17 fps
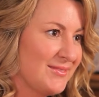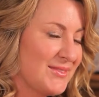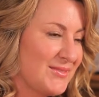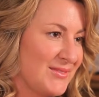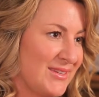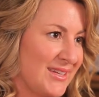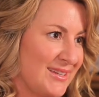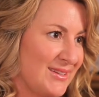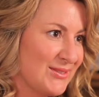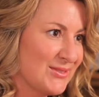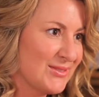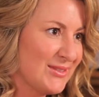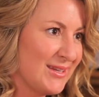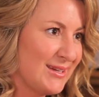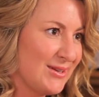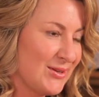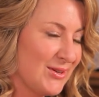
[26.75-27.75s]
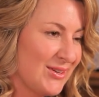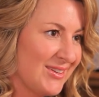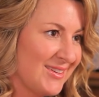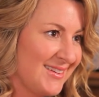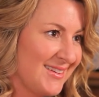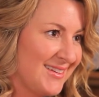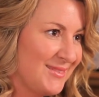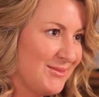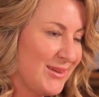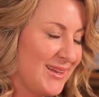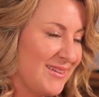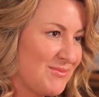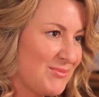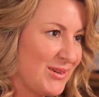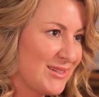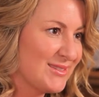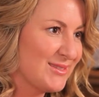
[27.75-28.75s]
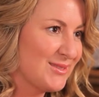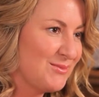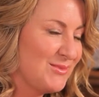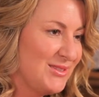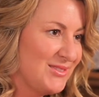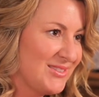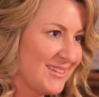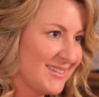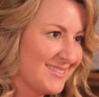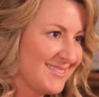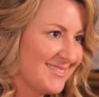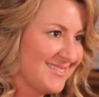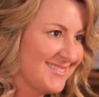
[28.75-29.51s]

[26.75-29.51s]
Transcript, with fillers: 15 years later, we have Pressler Music.